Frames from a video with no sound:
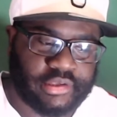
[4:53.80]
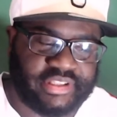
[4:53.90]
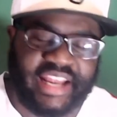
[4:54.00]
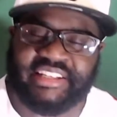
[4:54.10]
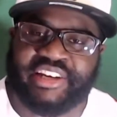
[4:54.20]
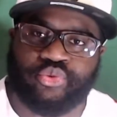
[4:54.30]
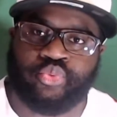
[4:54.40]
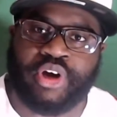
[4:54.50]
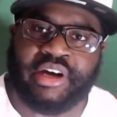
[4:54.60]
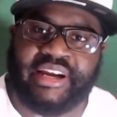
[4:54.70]
They didn't
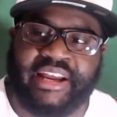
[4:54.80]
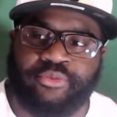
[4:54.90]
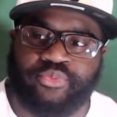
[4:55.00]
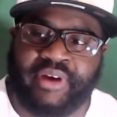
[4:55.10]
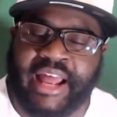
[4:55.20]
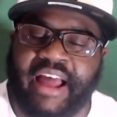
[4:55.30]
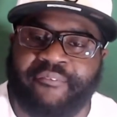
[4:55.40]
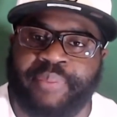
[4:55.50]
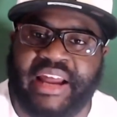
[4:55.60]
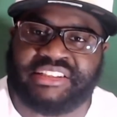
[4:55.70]
run a
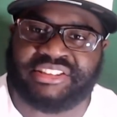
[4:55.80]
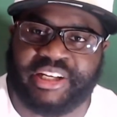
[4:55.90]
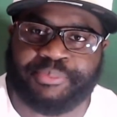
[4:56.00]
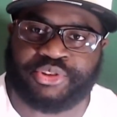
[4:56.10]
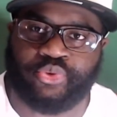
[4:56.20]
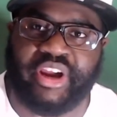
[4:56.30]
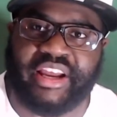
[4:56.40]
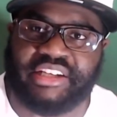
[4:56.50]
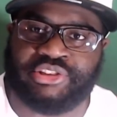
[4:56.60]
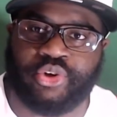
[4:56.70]
halfback slip
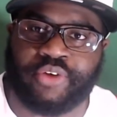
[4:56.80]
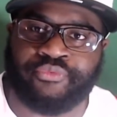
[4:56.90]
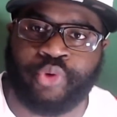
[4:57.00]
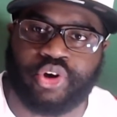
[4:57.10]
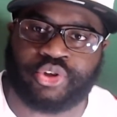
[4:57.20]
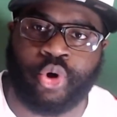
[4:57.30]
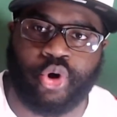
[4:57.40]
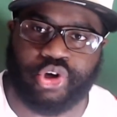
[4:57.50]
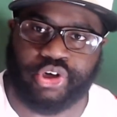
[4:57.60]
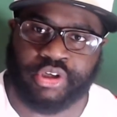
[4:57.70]
screen until the fourth
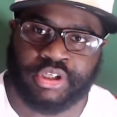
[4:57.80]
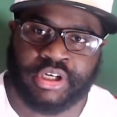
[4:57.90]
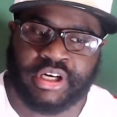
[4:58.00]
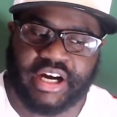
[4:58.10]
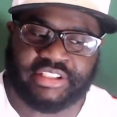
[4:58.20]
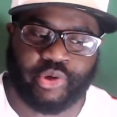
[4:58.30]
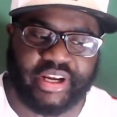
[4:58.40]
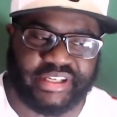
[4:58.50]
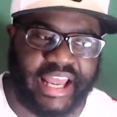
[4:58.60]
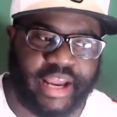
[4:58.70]
quarter, until the
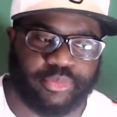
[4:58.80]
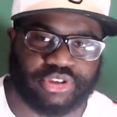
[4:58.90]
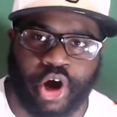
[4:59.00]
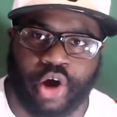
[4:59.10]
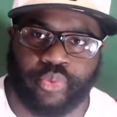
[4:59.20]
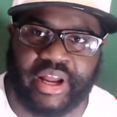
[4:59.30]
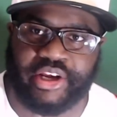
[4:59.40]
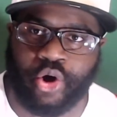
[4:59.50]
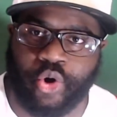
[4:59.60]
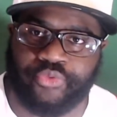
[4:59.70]
game was
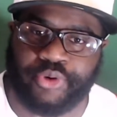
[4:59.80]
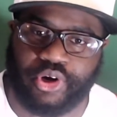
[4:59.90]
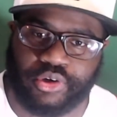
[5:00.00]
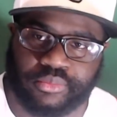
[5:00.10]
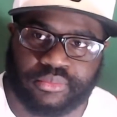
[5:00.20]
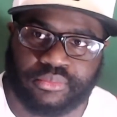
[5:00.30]
already over.